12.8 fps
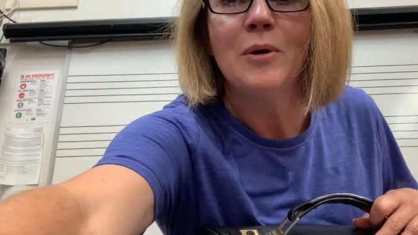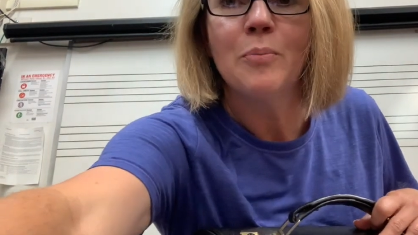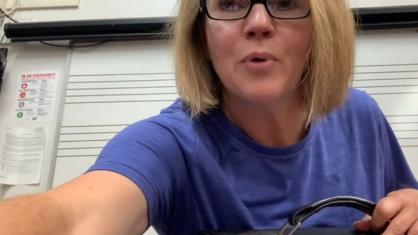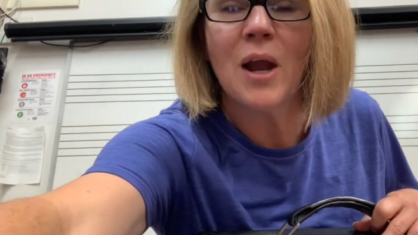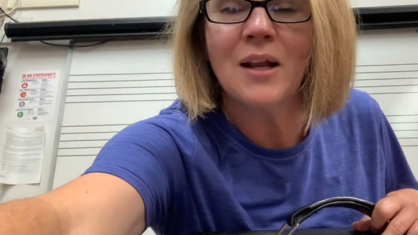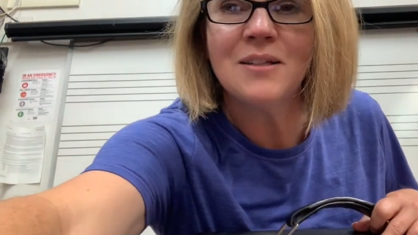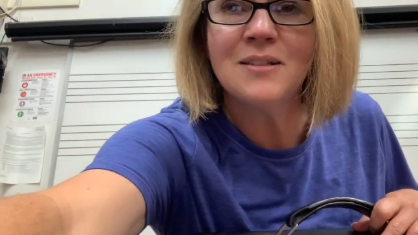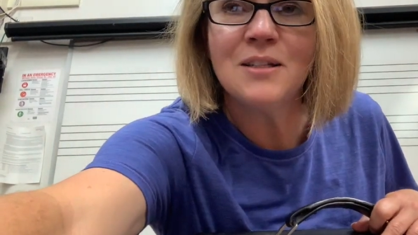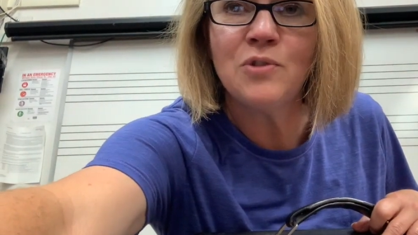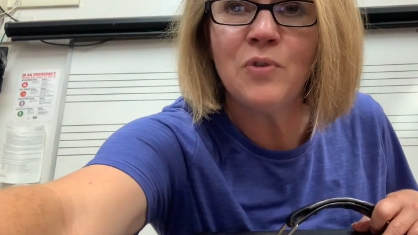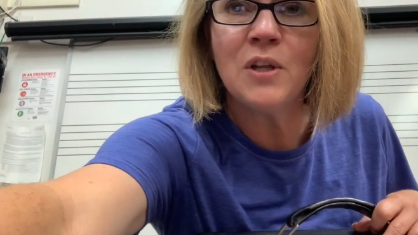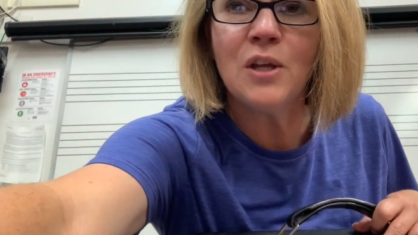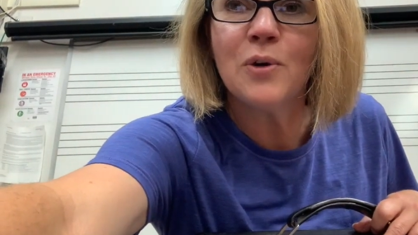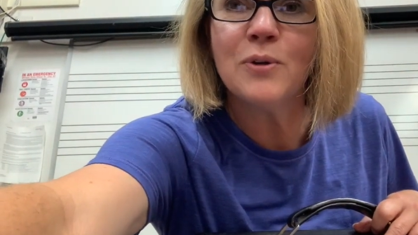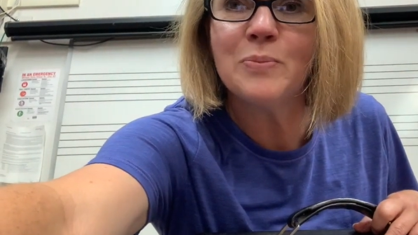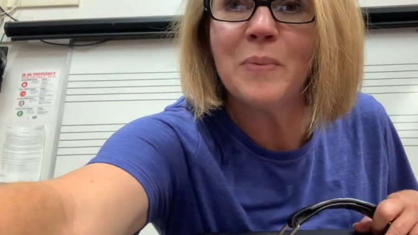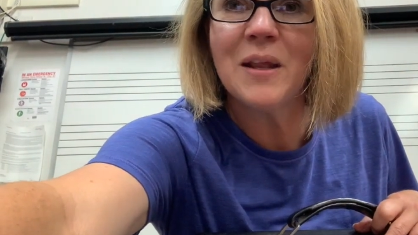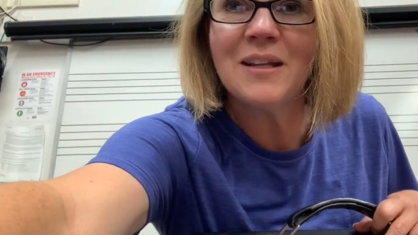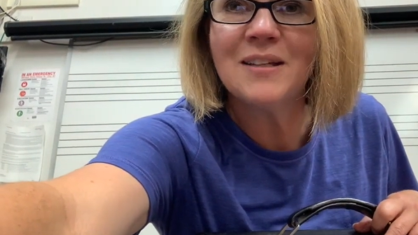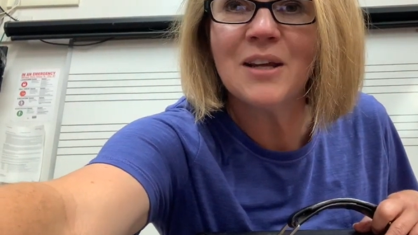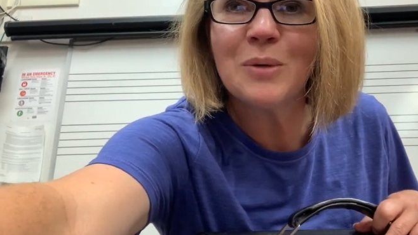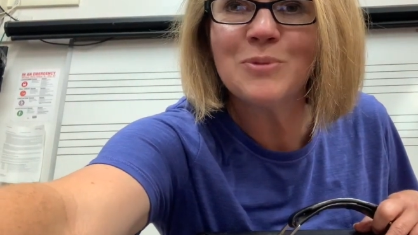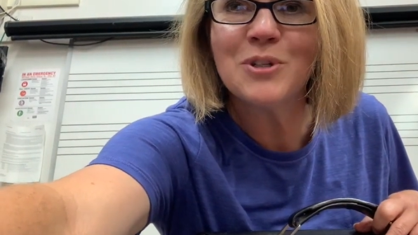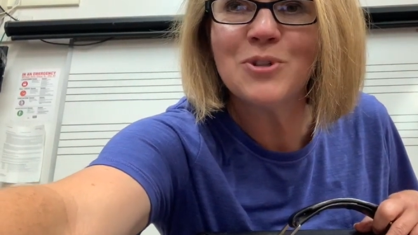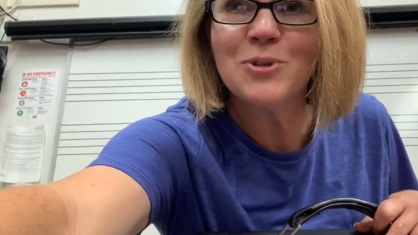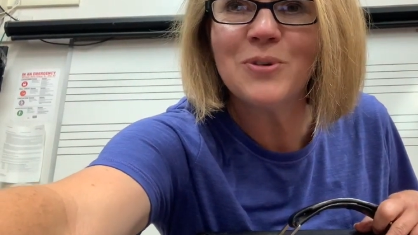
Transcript: Practice this video as many times as you